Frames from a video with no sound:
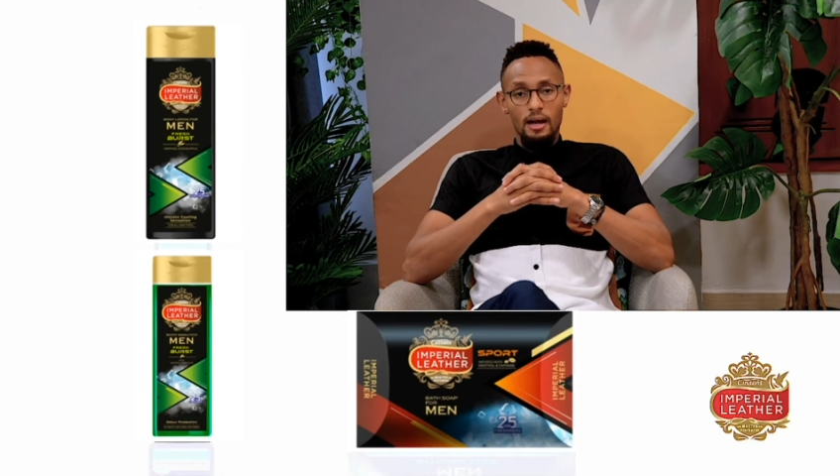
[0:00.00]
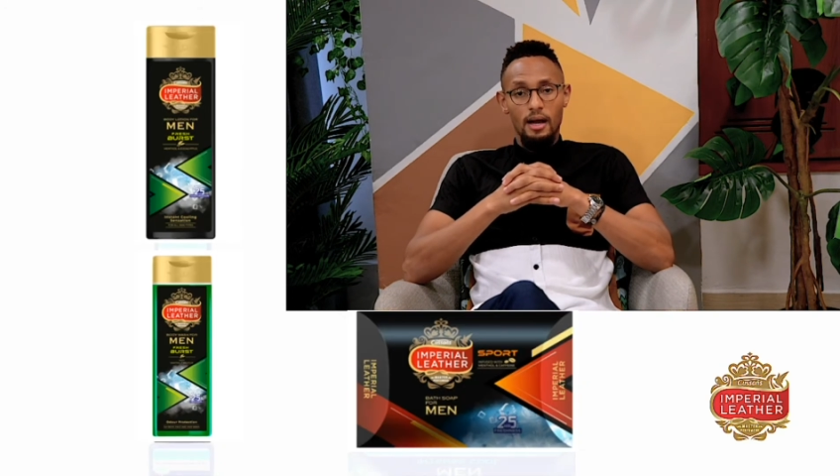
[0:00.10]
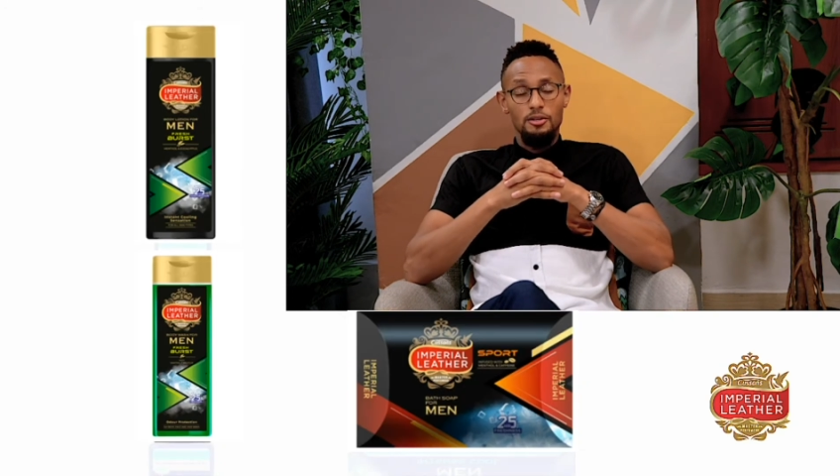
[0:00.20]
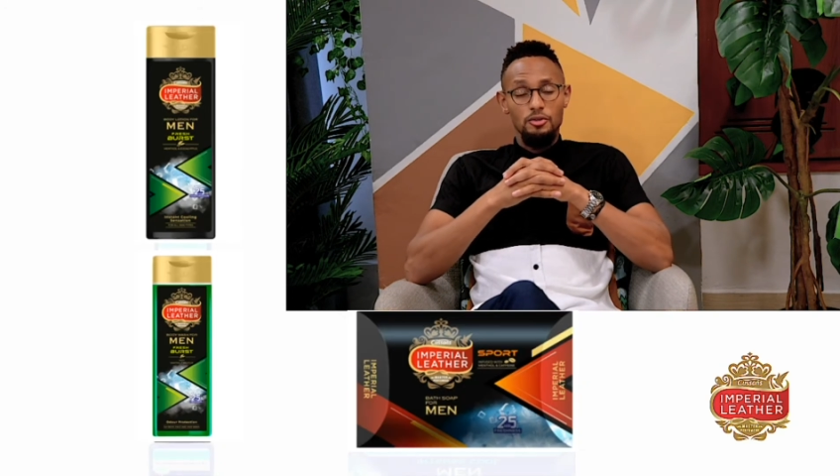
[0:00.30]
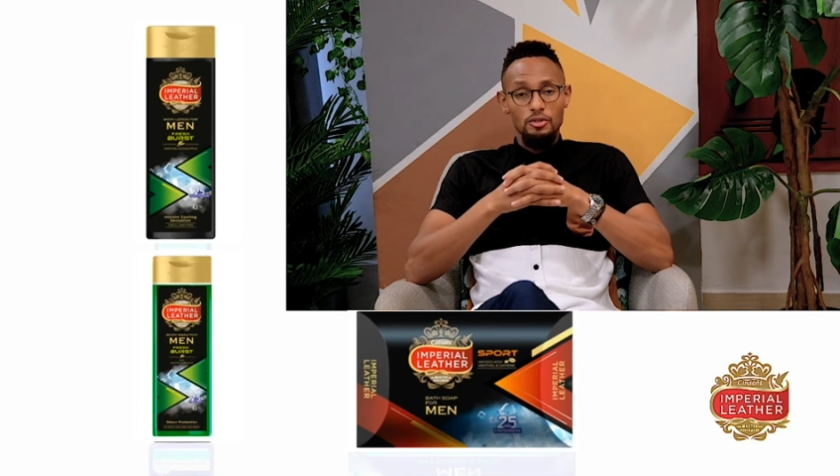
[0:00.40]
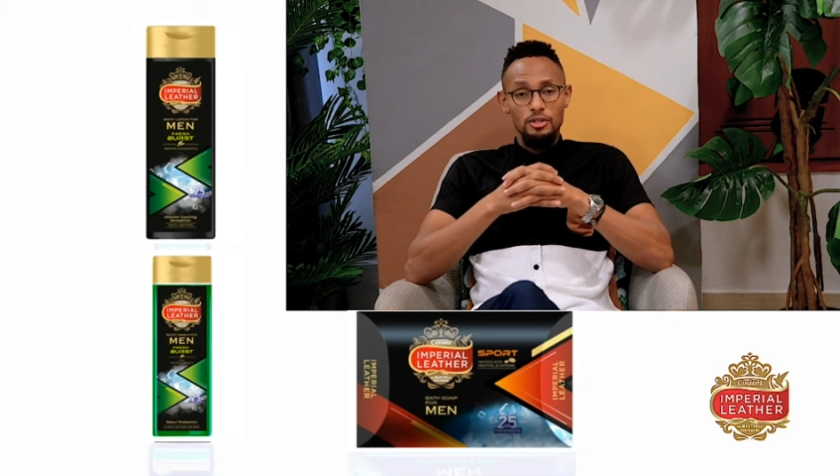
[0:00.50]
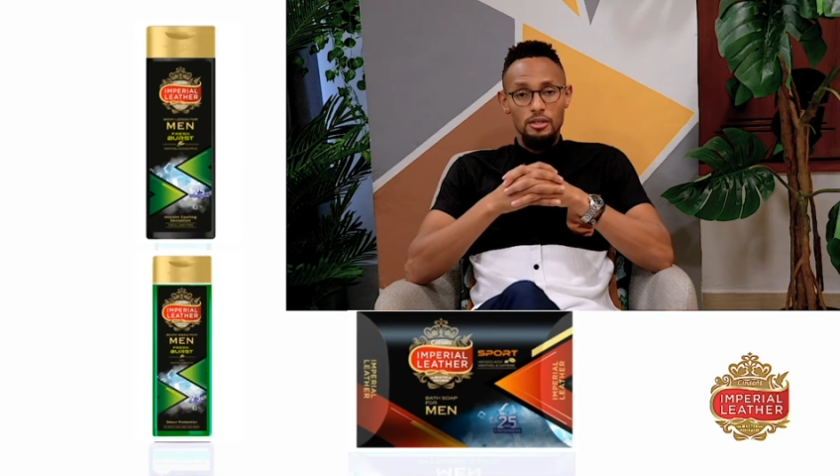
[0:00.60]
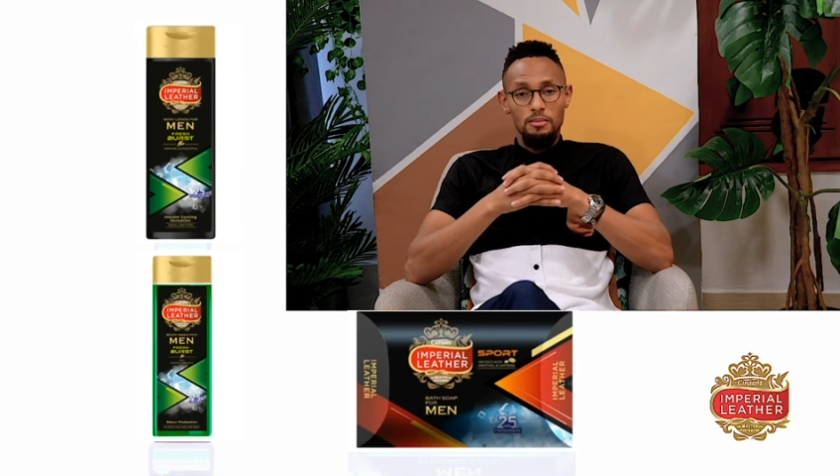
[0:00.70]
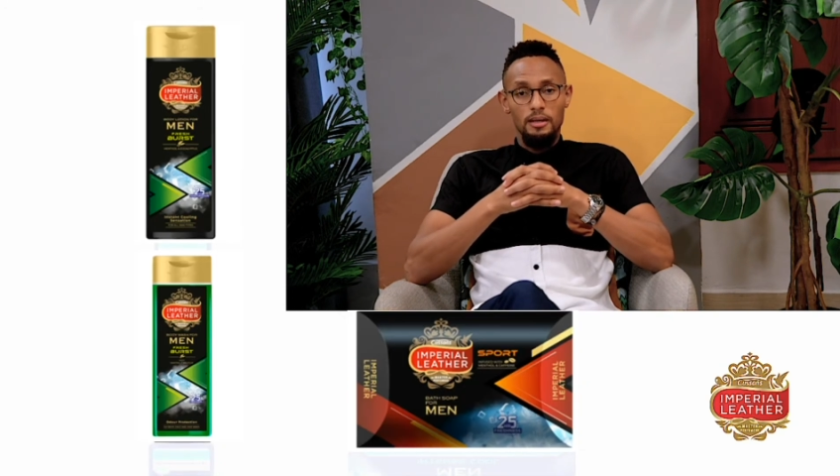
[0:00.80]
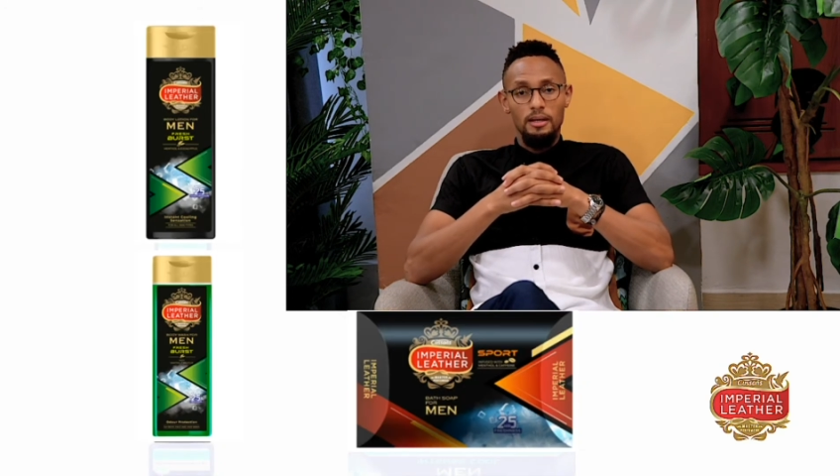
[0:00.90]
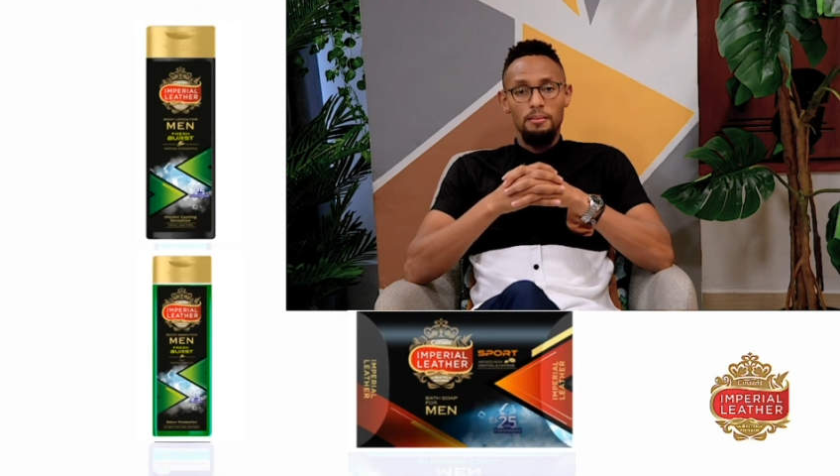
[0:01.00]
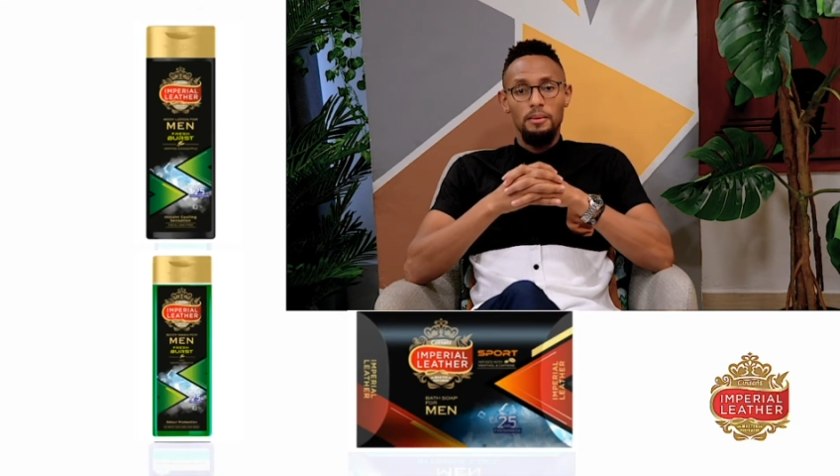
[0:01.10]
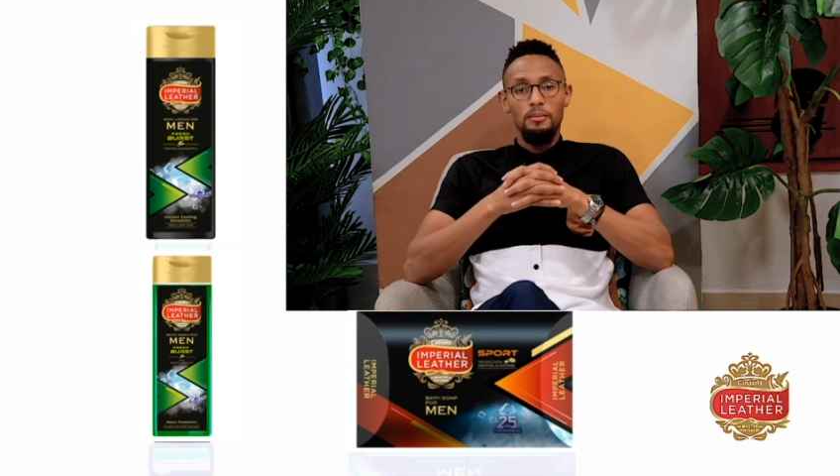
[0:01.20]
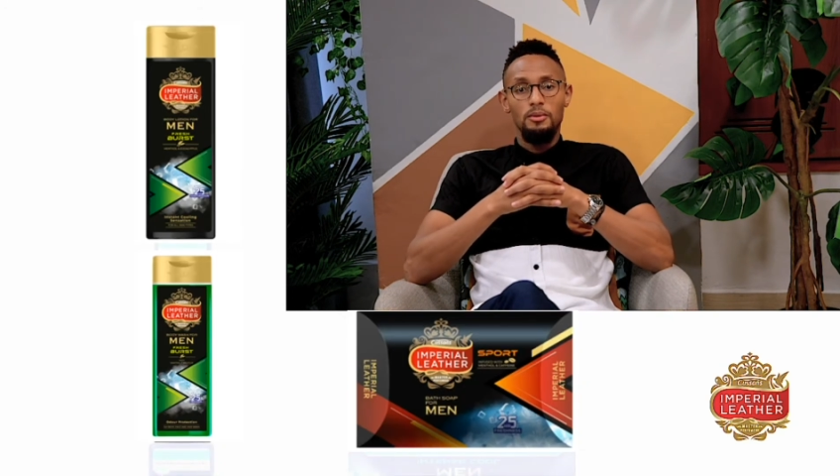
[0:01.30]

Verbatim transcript: a true gentleman can be able